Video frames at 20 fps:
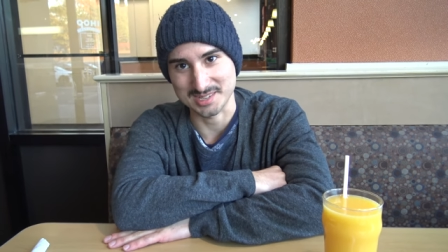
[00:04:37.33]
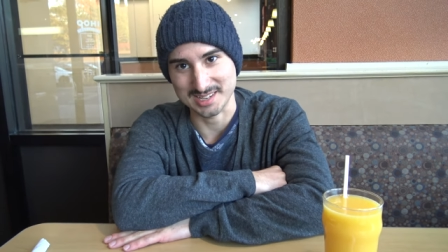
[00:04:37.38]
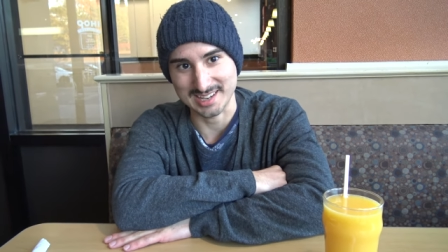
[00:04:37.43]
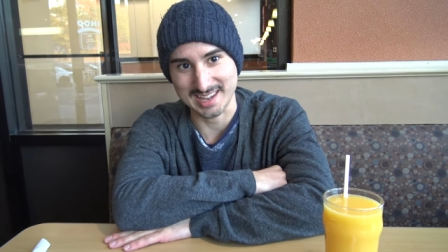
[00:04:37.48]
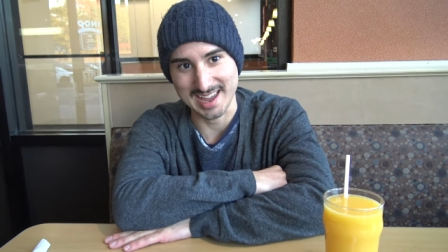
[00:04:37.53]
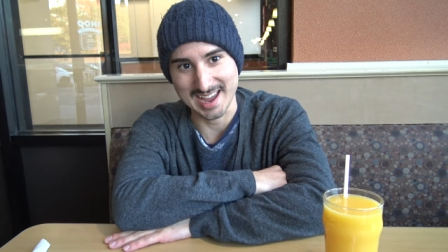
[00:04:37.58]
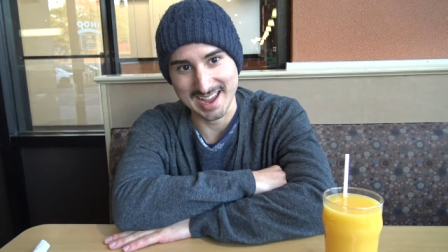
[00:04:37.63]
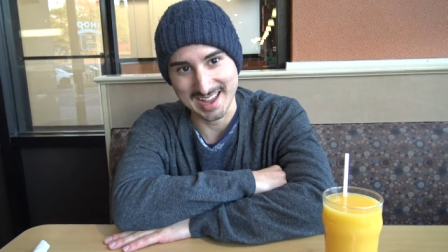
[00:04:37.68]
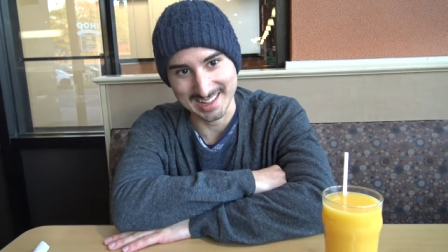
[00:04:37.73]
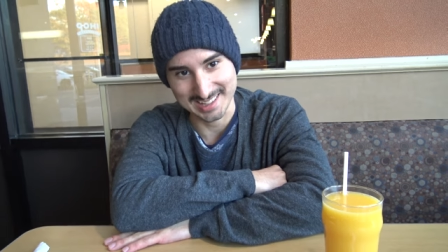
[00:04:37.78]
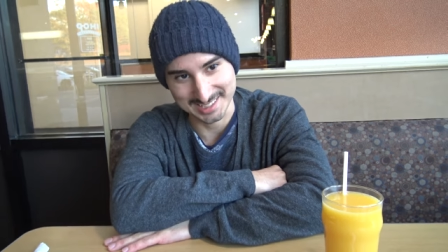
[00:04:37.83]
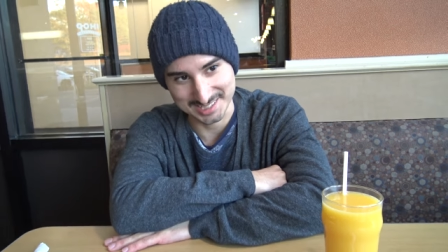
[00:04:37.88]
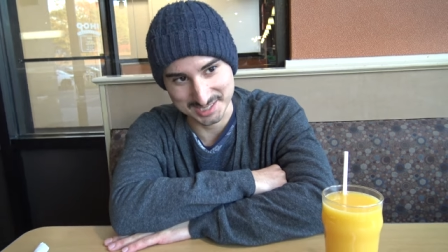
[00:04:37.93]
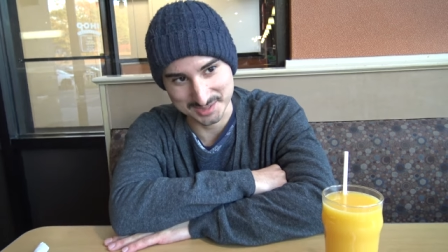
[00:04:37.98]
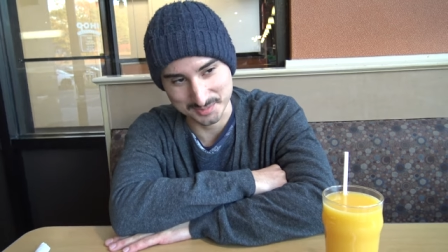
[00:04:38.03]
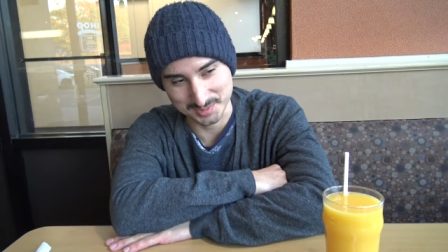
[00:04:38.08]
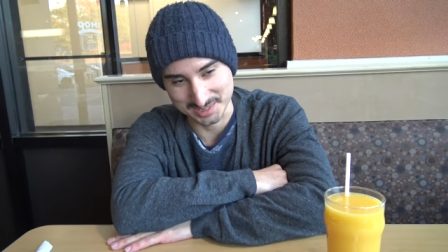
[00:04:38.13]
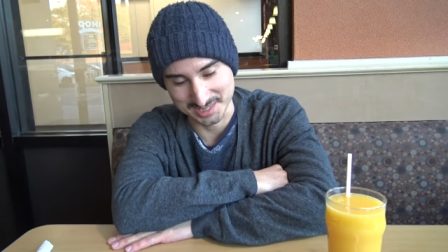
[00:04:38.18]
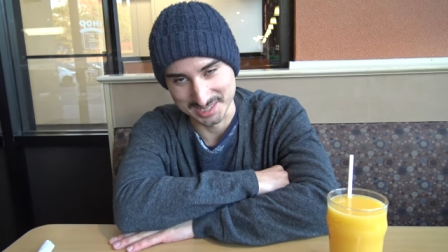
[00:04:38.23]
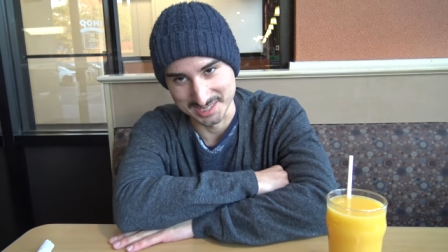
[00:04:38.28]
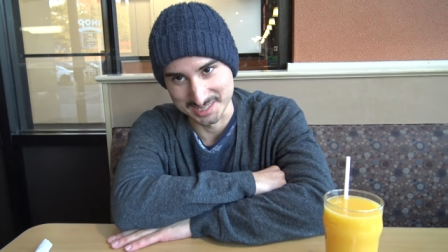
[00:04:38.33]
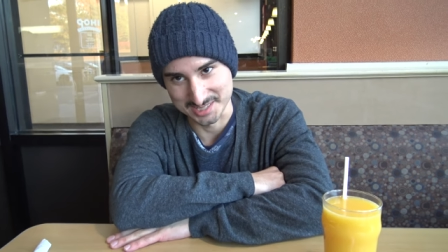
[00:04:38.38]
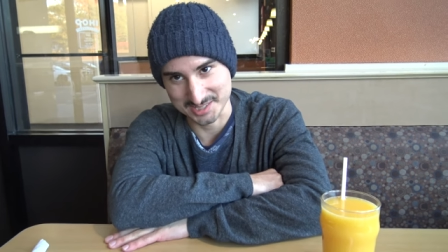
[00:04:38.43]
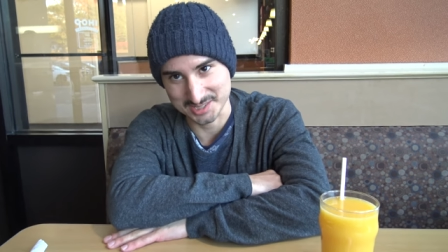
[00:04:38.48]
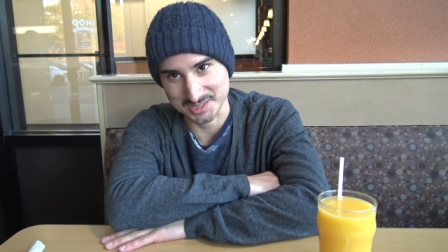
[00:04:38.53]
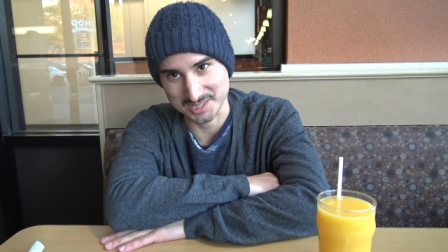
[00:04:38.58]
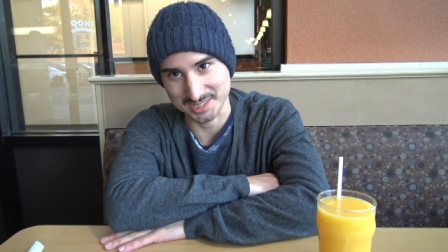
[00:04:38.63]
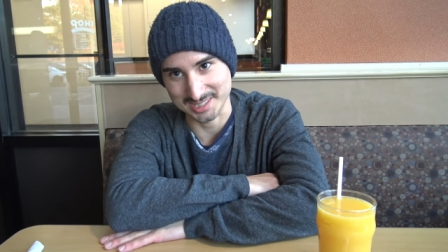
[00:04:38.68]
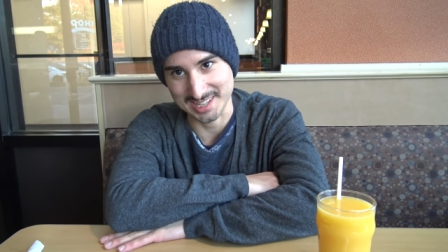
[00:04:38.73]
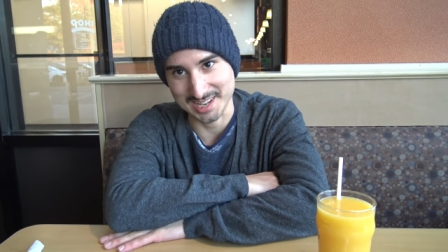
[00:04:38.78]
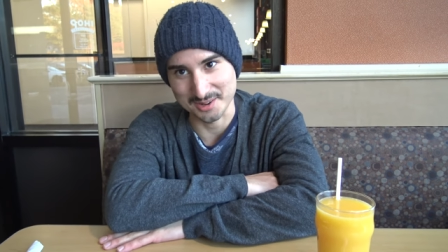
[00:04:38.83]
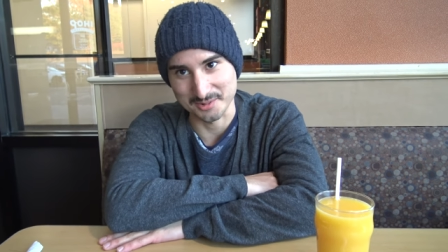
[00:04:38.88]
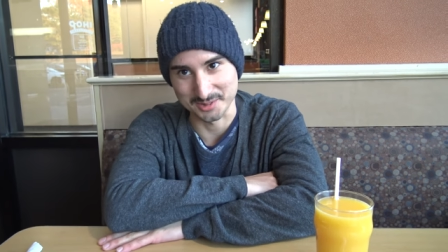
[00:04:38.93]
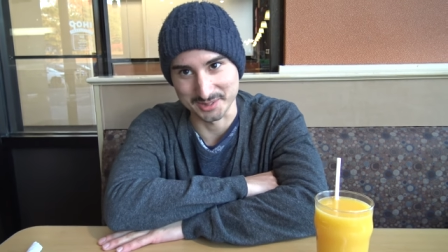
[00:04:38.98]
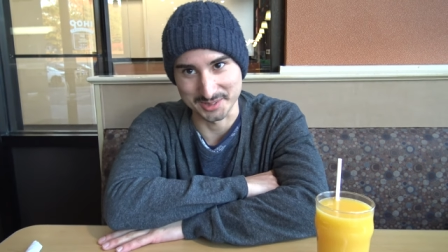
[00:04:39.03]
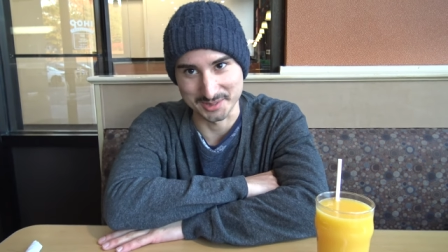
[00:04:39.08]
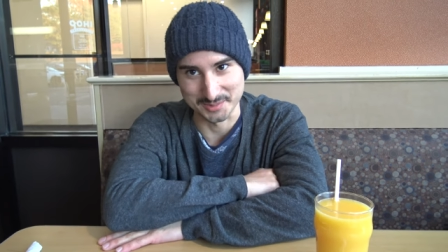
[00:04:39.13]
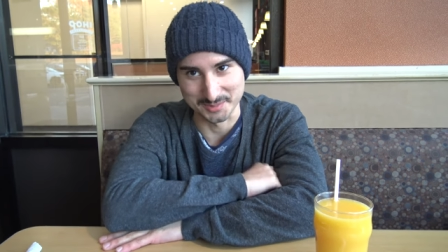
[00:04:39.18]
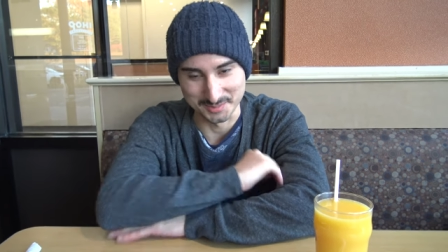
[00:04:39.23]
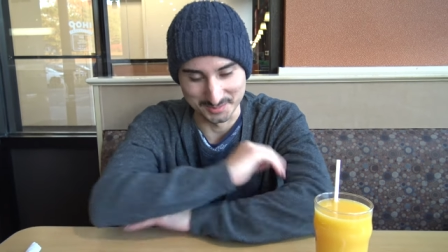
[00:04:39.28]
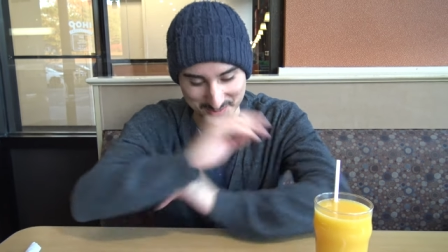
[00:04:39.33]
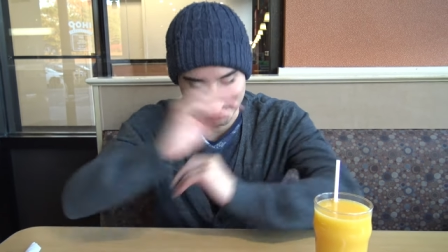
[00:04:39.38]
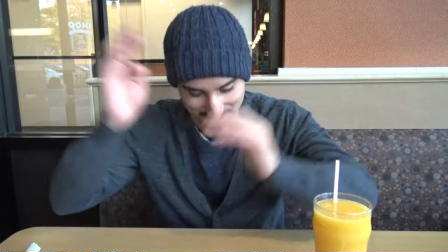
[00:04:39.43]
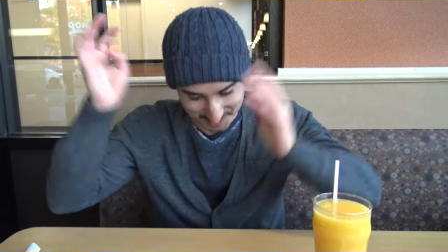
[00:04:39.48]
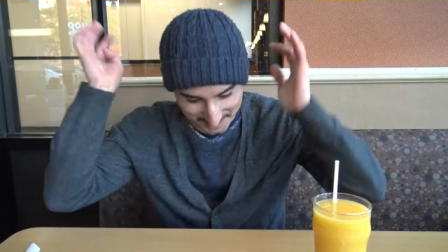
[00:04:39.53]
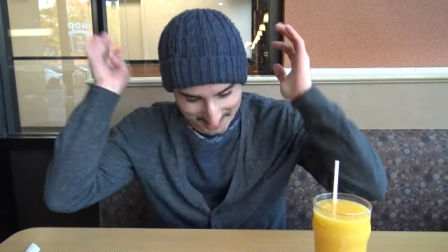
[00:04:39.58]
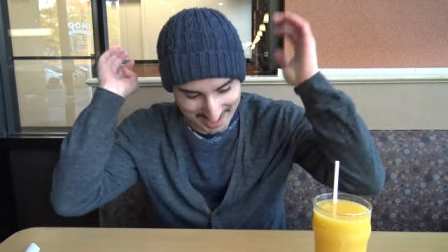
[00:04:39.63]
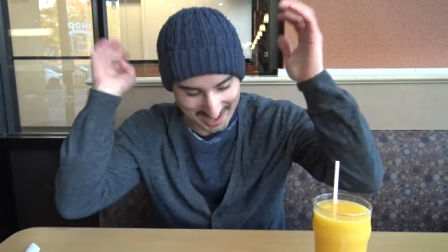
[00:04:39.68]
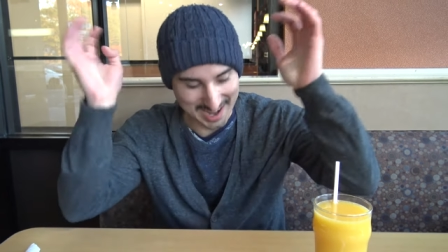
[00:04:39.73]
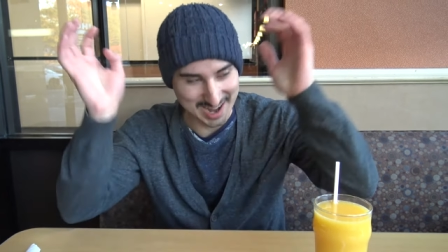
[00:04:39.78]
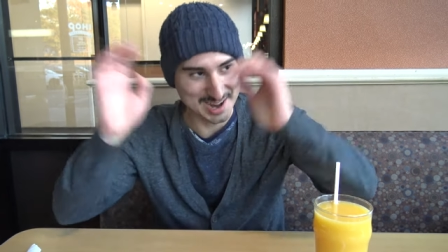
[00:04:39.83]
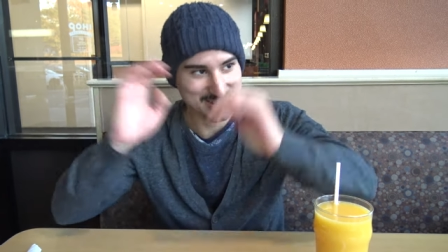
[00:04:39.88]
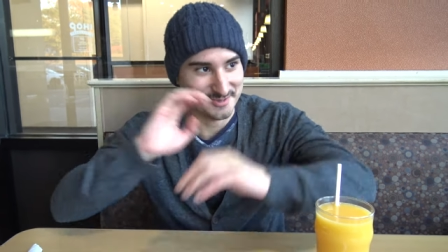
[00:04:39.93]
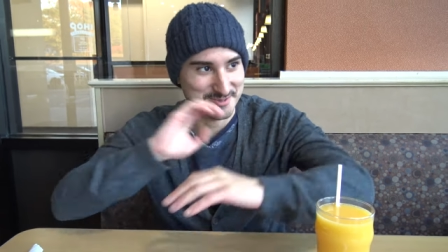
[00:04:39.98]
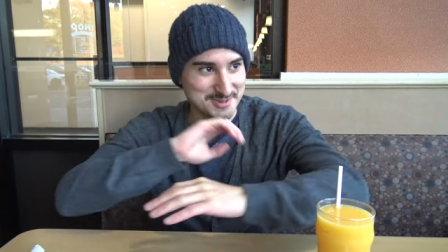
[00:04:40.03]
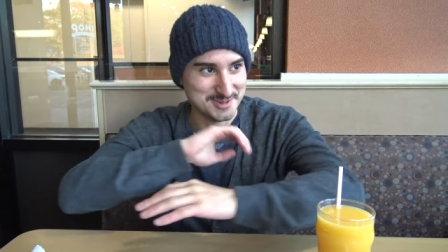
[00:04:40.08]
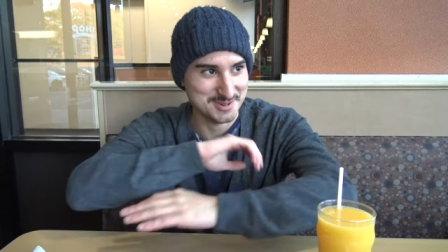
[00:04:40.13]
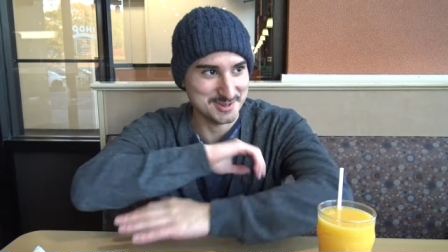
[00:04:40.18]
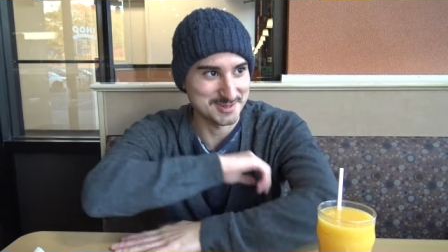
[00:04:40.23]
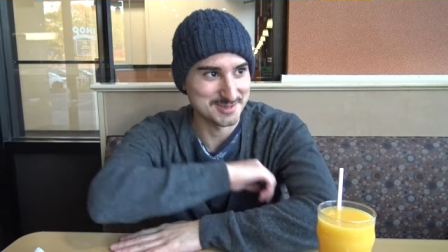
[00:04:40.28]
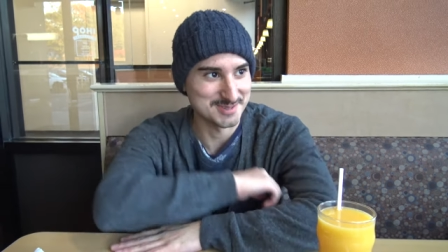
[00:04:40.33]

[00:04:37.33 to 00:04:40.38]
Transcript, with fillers: Like, Alex, please chill out with the, you know, afro.